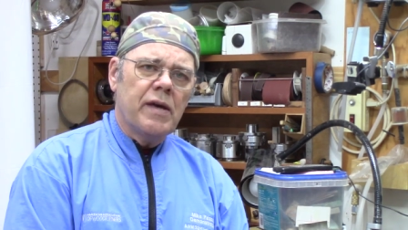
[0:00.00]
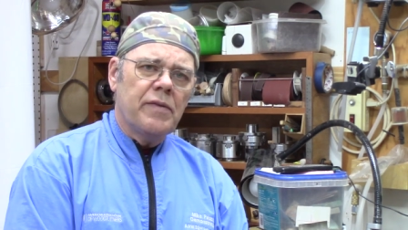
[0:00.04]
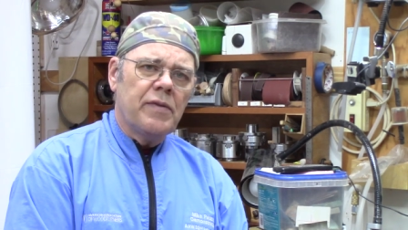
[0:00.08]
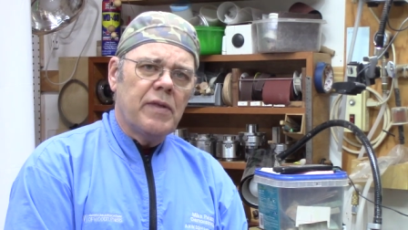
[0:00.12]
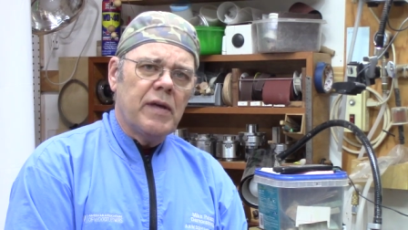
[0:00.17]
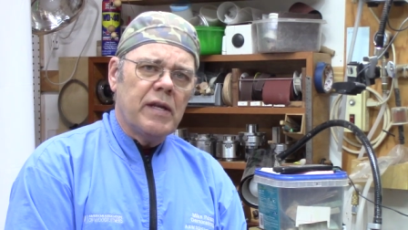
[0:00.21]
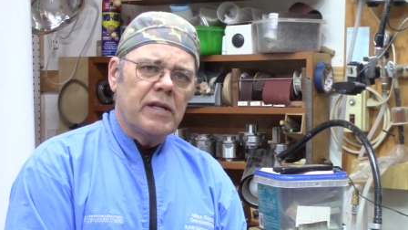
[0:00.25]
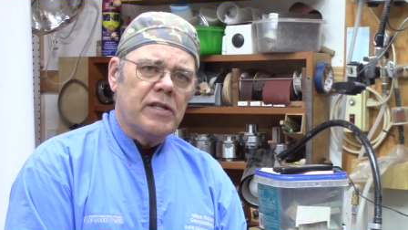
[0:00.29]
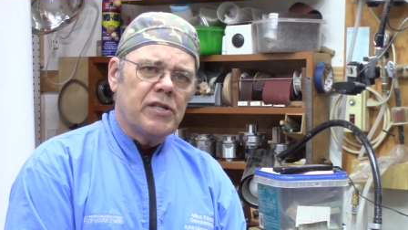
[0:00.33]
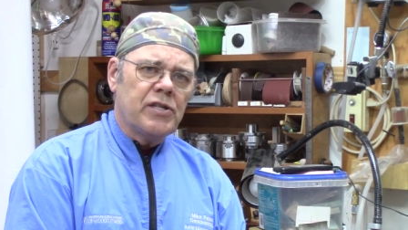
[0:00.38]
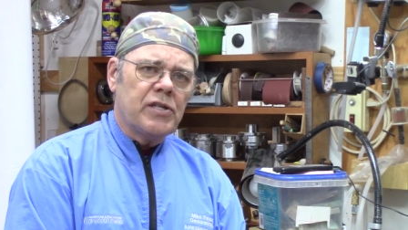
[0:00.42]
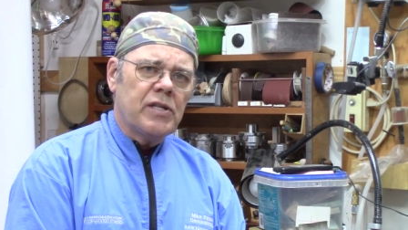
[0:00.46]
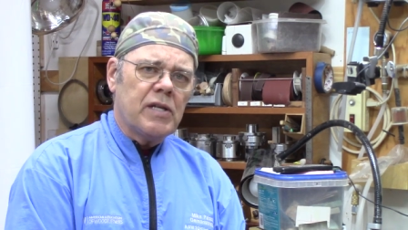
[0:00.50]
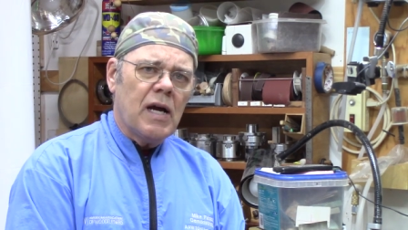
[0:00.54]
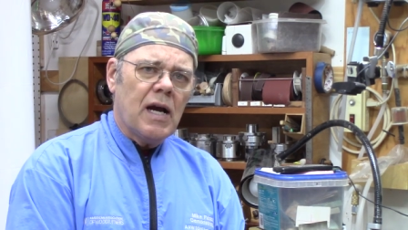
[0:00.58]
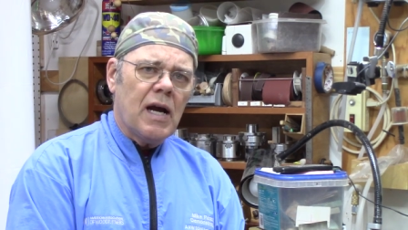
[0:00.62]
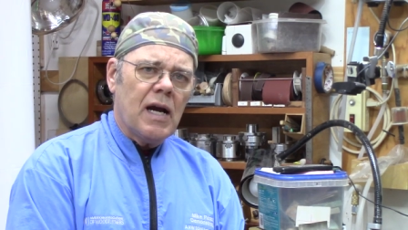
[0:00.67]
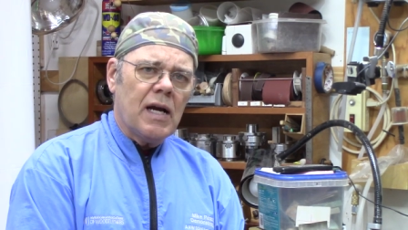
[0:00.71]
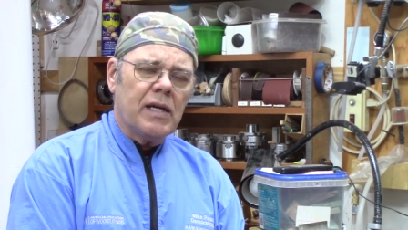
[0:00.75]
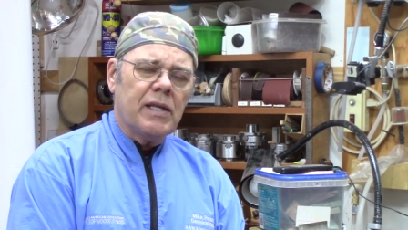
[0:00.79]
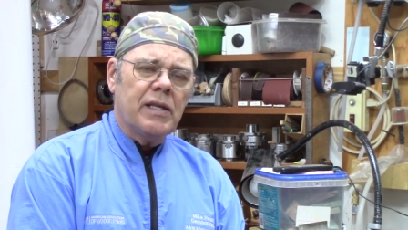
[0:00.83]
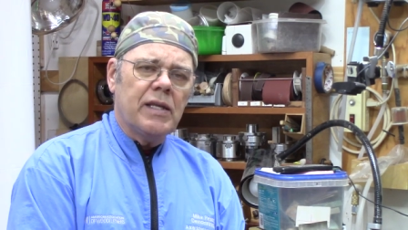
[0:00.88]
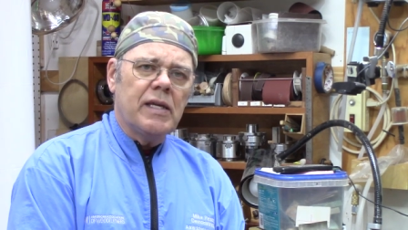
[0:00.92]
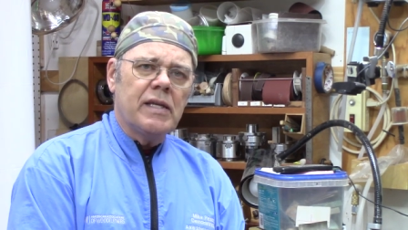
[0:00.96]
that
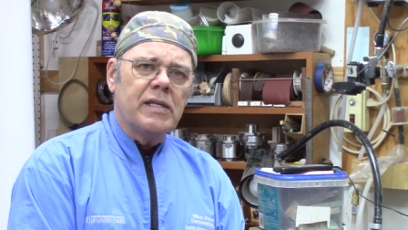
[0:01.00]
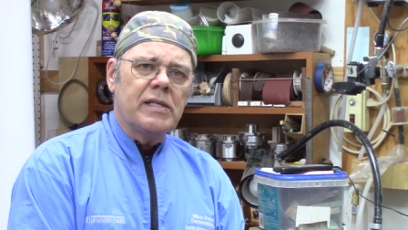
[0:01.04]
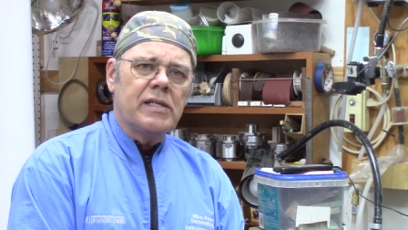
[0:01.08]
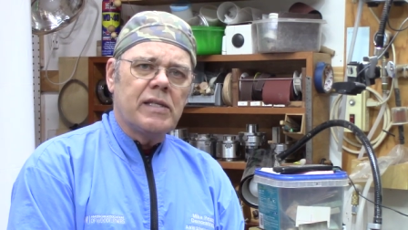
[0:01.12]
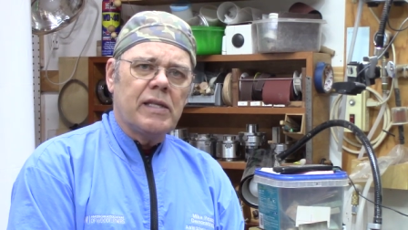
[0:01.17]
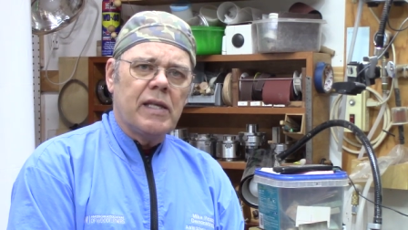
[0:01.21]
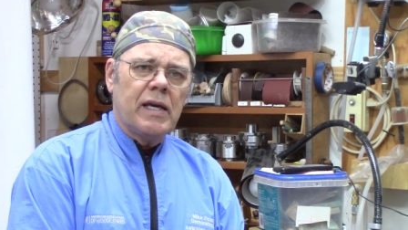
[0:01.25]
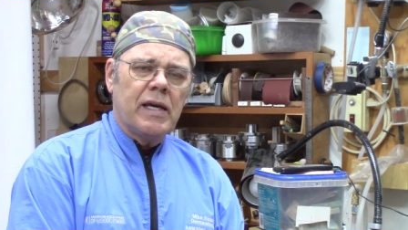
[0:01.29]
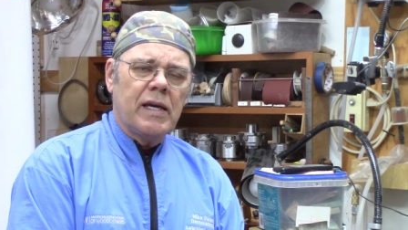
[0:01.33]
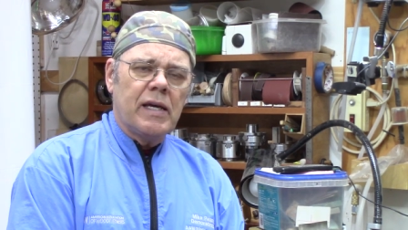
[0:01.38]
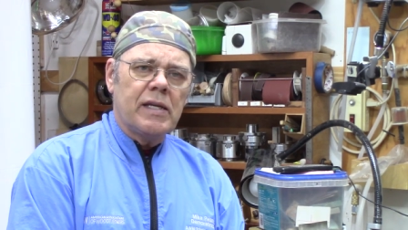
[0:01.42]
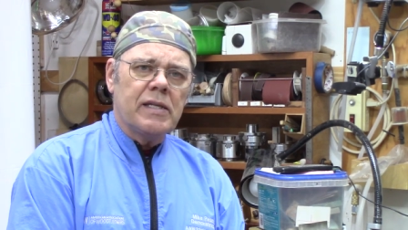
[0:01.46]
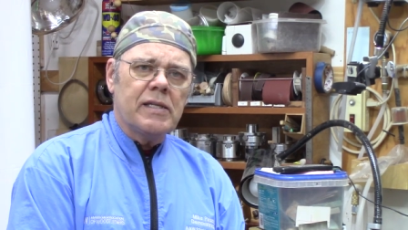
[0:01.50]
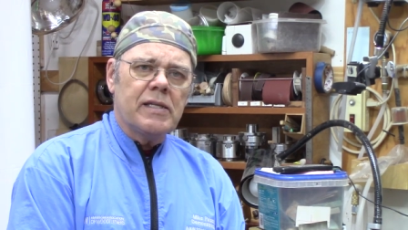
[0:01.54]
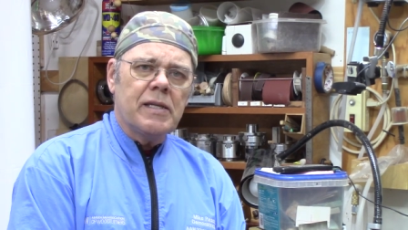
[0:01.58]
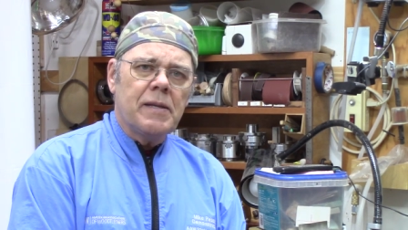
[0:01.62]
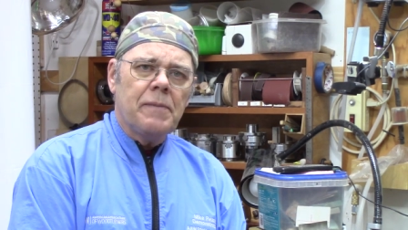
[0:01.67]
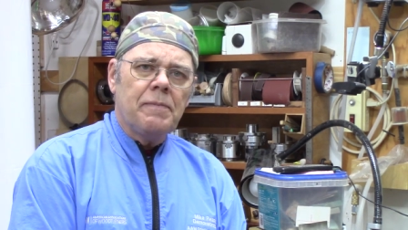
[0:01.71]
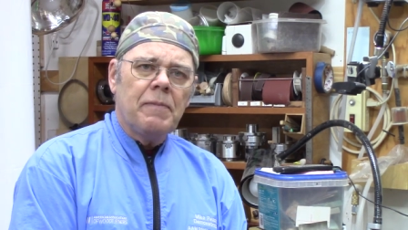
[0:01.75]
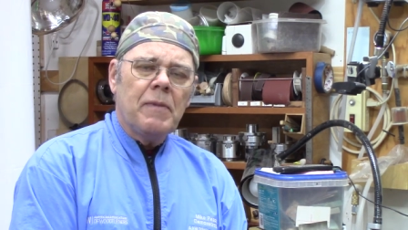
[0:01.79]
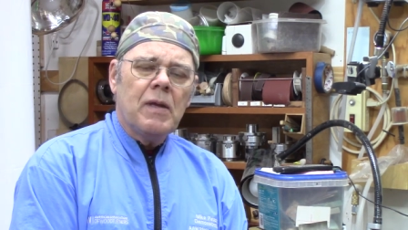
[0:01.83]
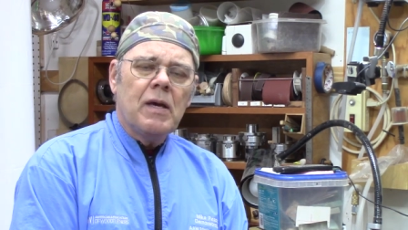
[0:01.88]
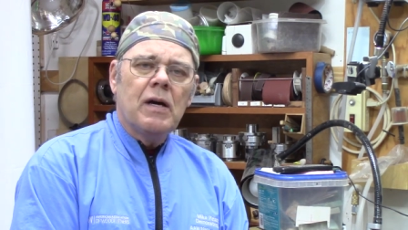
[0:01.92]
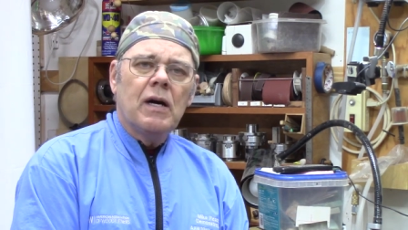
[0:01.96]
stock these things.
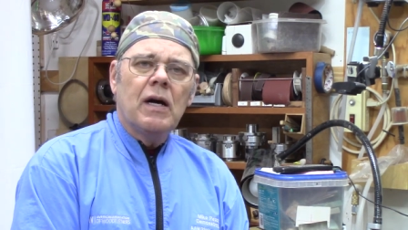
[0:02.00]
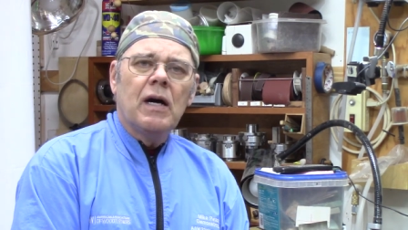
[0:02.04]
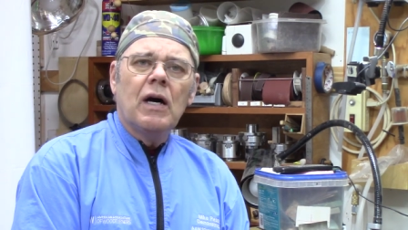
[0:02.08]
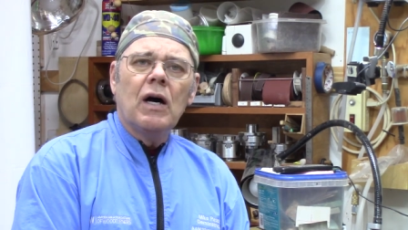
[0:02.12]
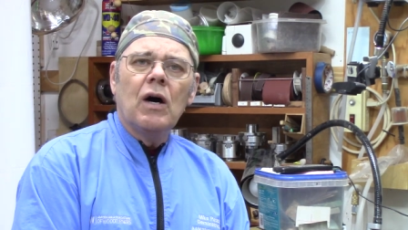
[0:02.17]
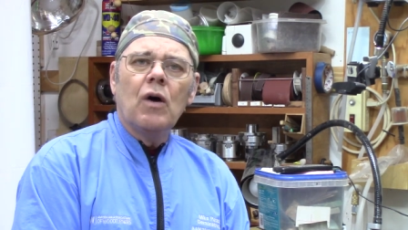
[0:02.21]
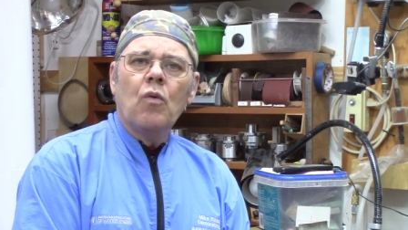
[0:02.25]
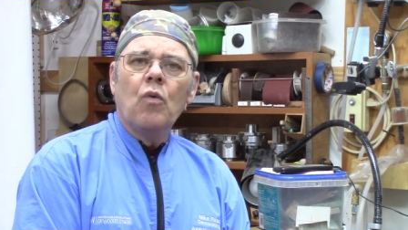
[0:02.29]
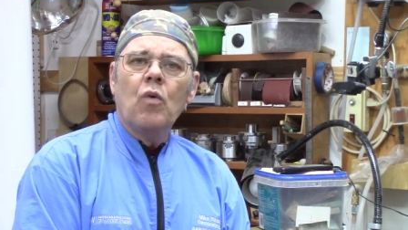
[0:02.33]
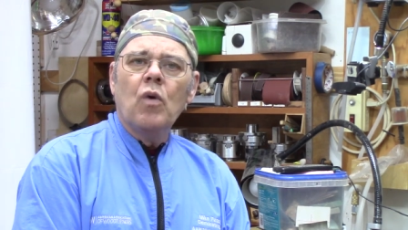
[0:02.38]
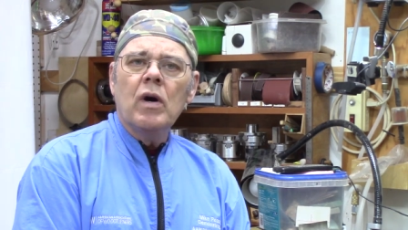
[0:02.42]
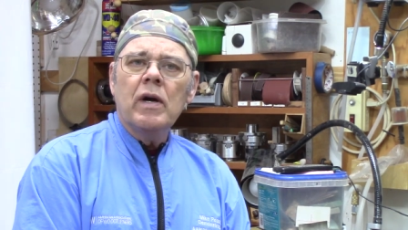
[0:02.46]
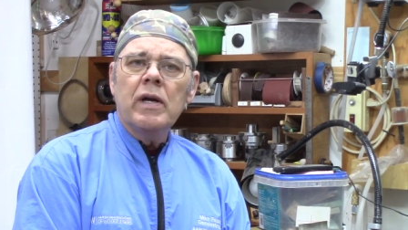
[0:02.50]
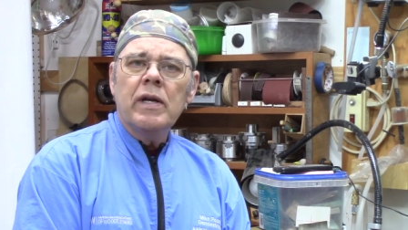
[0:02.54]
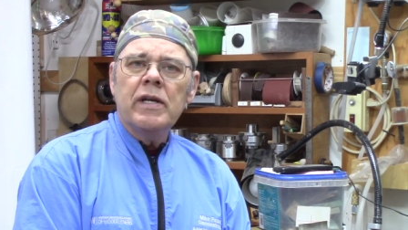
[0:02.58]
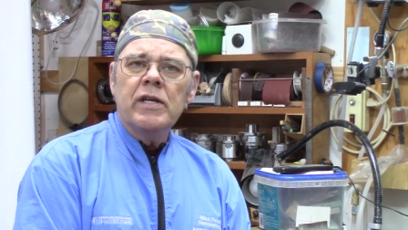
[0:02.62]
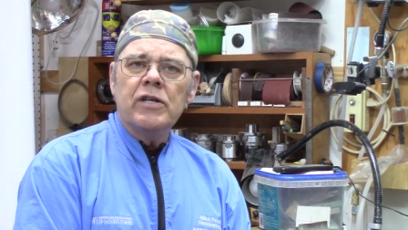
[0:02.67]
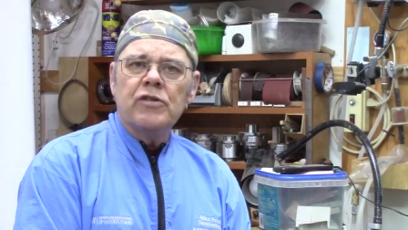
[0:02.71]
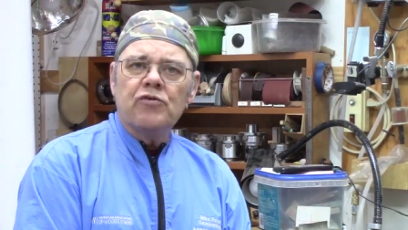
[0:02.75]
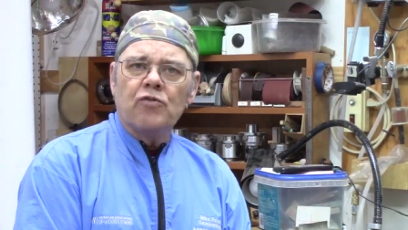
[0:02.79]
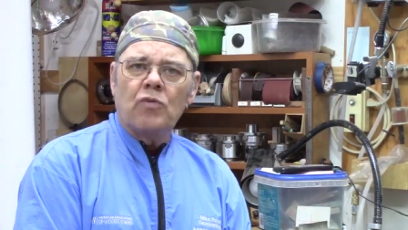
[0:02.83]
Uh, one is